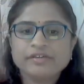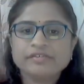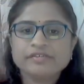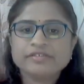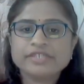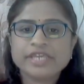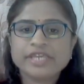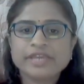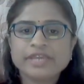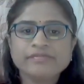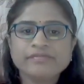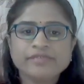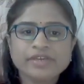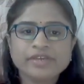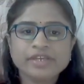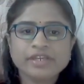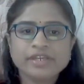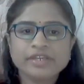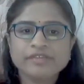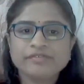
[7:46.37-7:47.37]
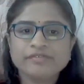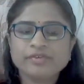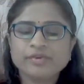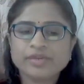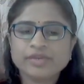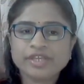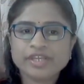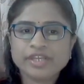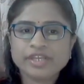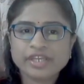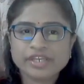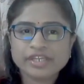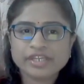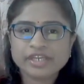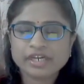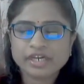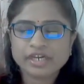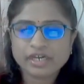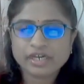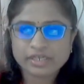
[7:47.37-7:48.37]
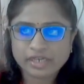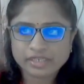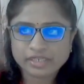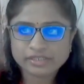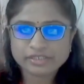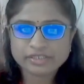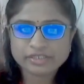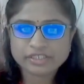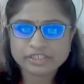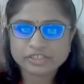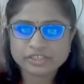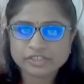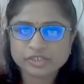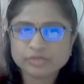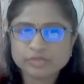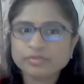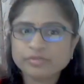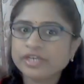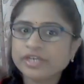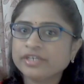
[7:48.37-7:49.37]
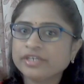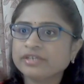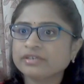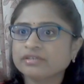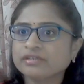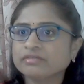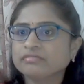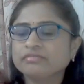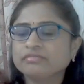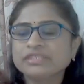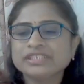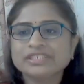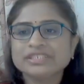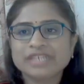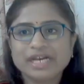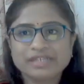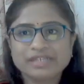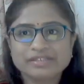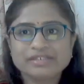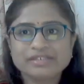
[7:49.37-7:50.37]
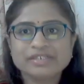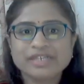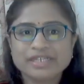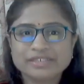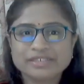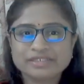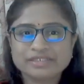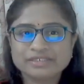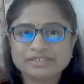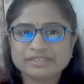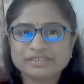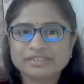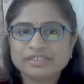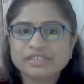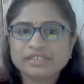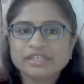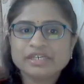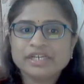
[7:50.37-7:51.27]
Same way, if you take any other test tube and mix other gases,